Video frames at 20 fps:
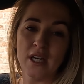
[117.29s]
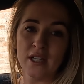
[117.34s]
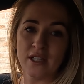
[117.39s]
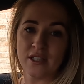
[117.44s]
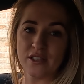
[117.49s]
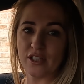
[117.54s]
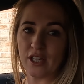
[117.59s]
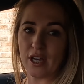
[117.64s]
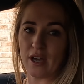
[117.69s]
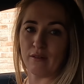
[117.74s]

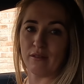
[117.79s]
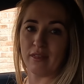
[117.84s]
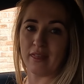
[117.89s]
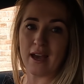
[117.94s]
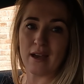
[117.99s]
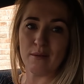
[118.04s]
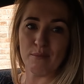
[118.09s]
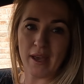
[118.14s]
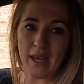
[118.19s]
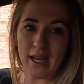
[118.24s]
So
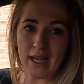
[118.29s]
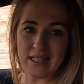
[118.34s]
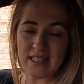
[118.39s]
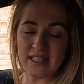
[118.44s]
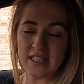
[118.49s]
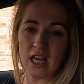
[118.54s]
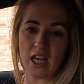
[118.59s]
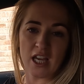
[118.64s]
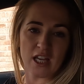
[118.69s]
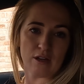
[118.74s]
that
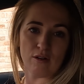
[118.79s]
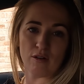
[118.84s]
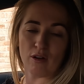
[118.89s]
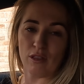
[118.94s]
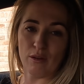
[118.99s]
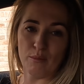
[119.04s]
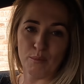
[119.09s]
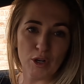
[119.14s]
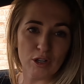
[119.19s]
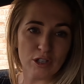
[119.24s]
means you're on
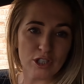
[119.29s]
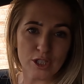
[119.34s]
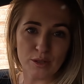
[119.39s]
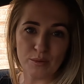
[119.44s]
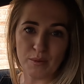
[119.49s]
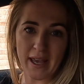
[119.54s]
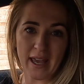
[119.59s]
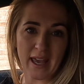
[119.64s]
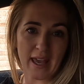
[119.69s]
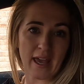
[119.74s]
the
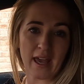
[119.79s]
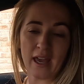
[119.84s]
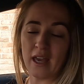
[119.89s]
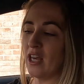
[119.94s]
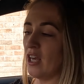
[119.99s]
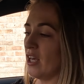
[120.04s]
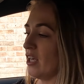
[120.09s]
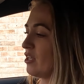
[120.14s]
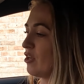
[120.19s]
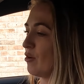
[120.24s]
motorway,
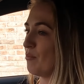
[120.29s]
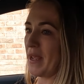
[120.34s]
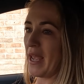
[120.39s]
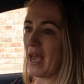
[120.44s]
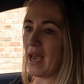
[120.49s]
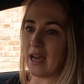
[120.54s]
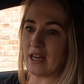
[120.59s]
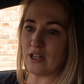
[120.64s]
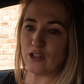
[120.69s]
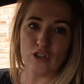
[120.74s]

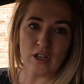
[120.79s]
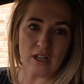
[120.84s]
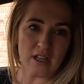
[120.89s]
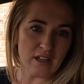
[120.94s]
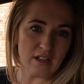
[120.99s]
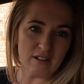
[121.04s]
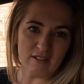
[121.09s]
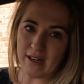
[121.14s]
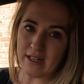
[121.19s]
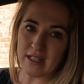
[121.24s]

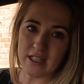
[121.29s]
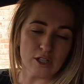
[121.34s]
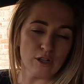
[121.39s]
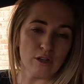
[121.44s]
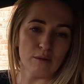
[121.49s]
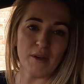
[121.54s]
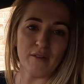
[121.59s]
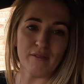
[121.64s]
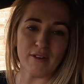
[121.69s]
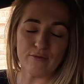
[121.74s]
you're in slow
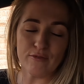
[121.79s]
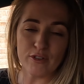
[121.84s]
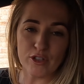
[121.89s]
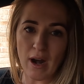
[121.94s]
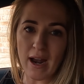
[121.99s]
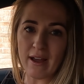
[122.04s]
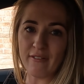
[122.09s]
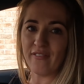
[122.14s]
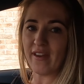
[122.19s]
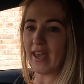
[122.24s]
moving
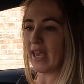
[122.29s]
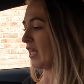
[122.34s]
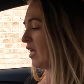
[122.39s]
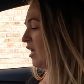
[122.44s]
traffic,